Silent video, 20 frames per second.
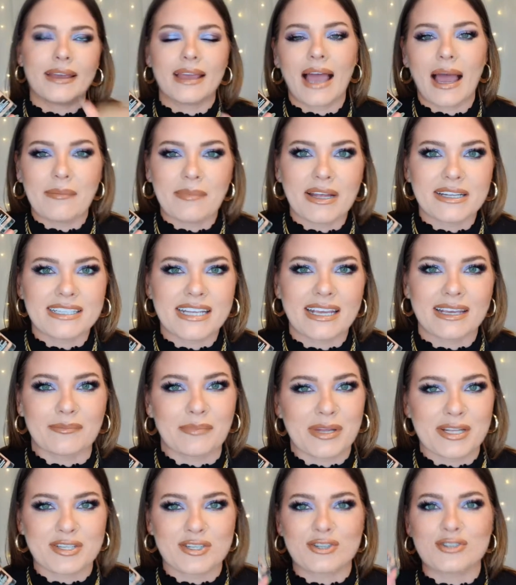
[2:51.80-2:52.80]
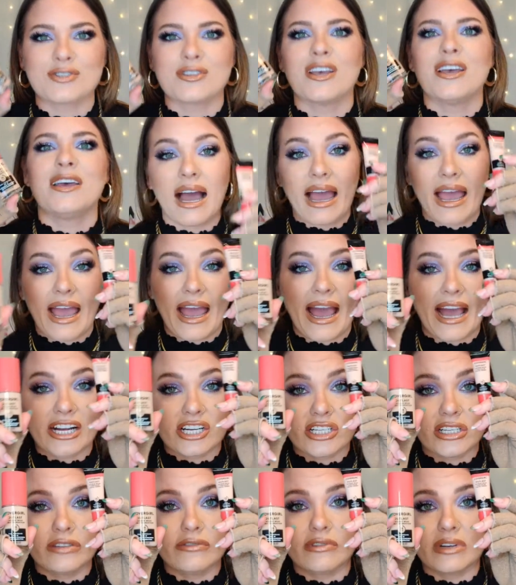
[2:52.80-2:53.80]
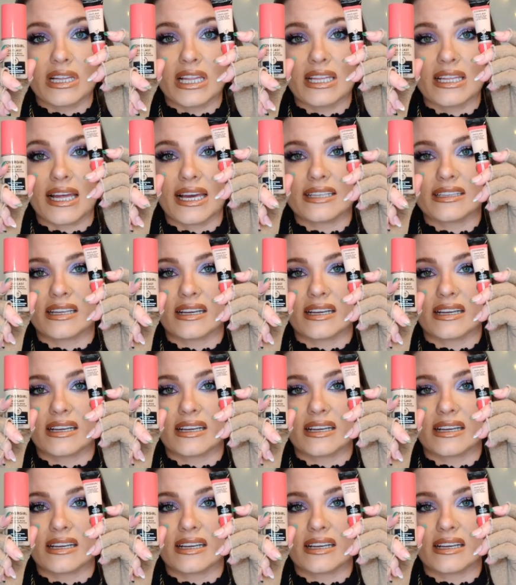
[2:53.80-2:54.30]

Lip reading: I'm not taking pictures. I actually really like